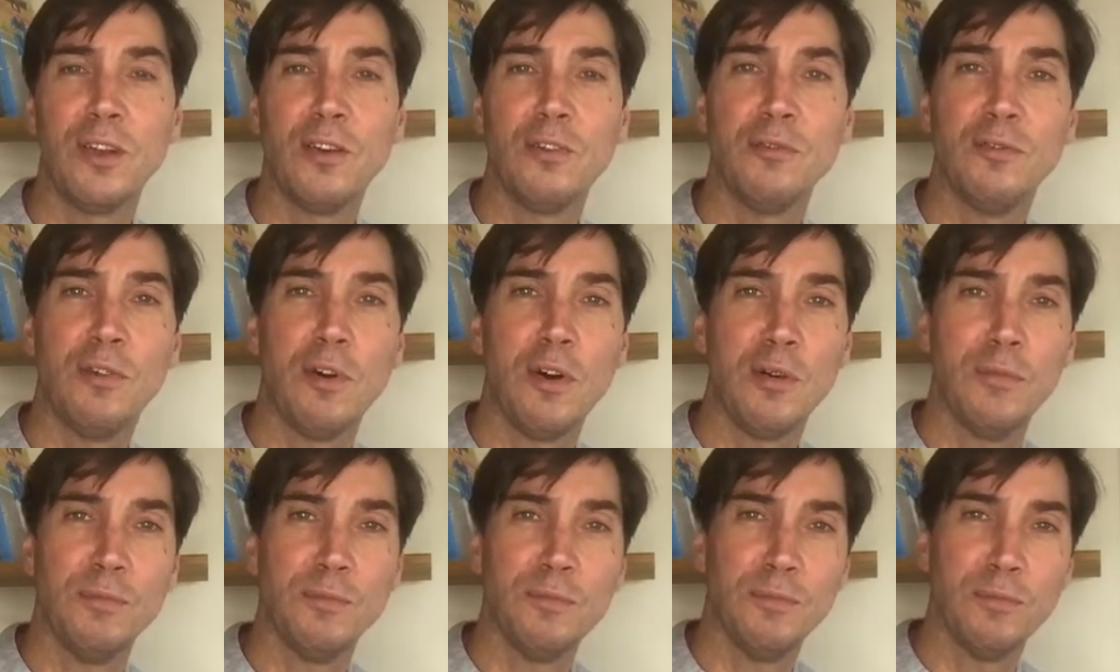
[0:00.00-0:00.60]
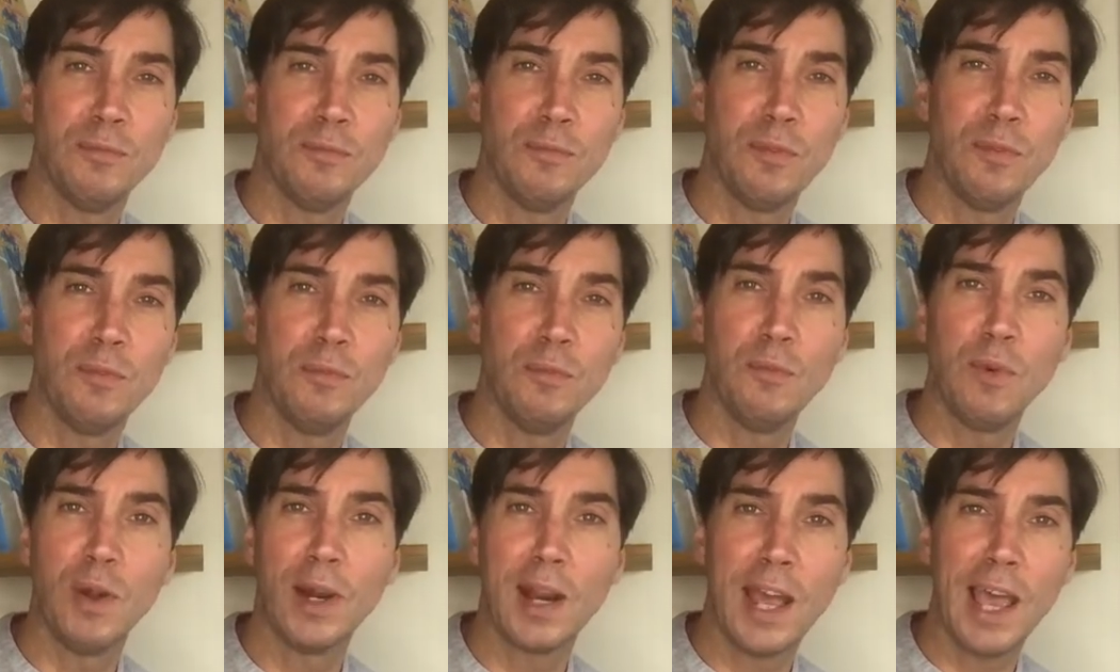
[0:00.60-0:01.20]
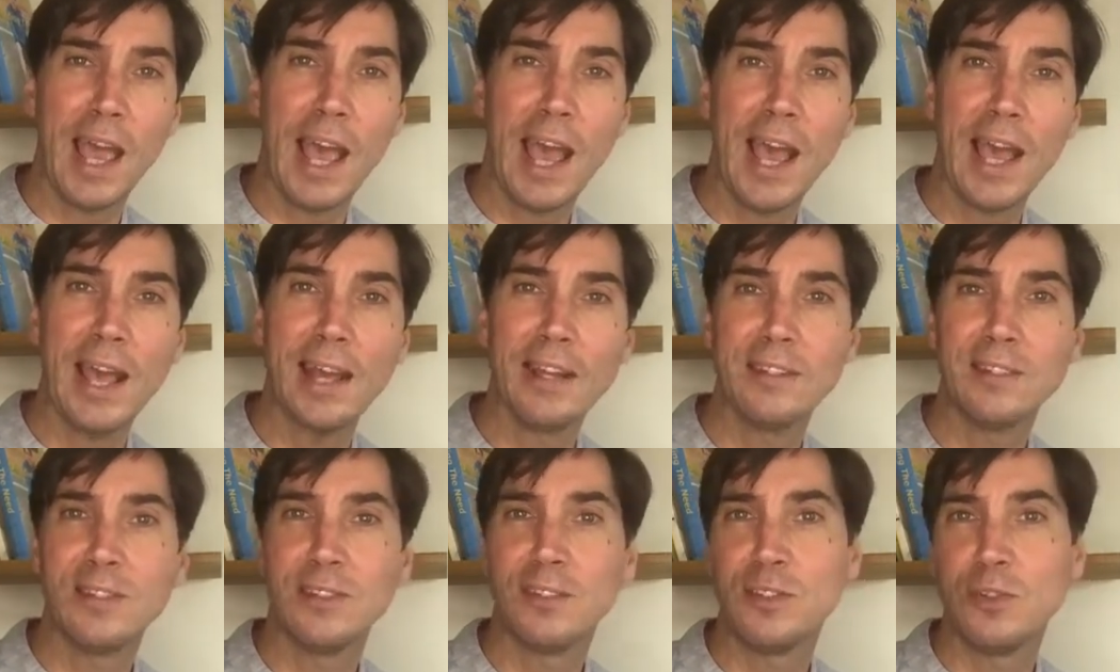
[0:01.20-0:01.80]
from what I
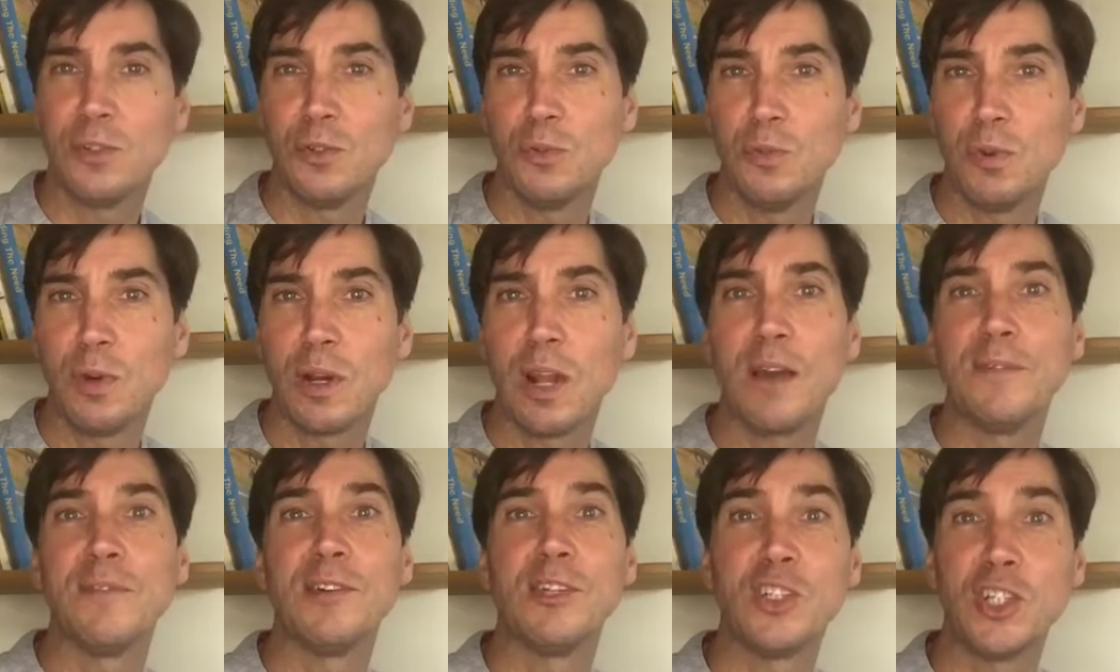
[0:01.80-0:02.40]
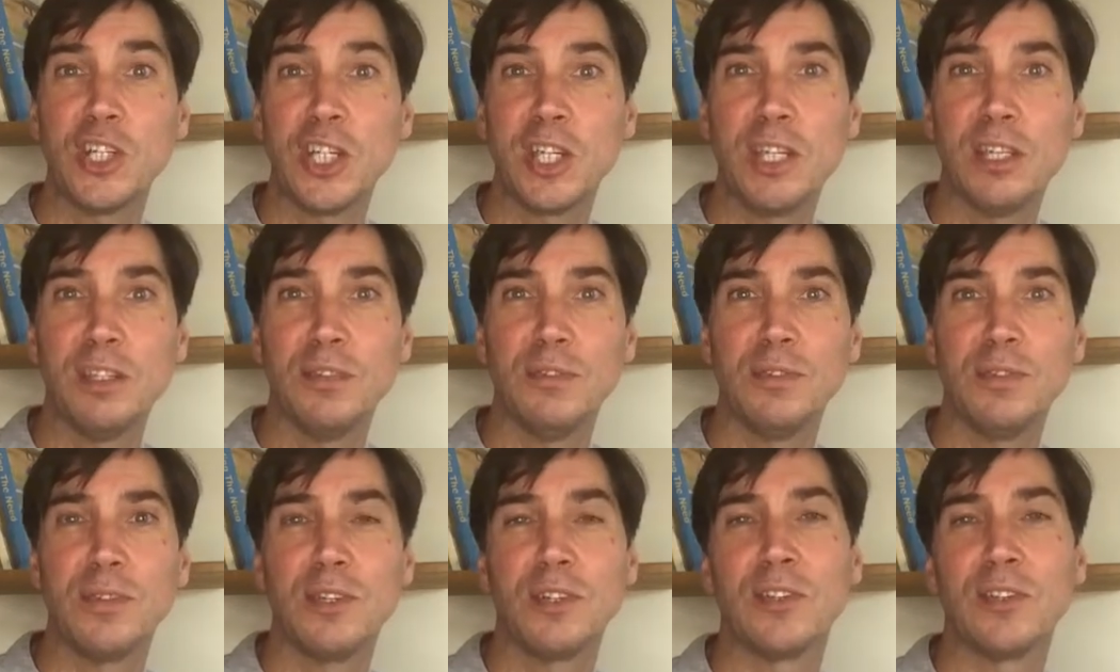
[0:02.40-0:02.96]
had to what I've achieved,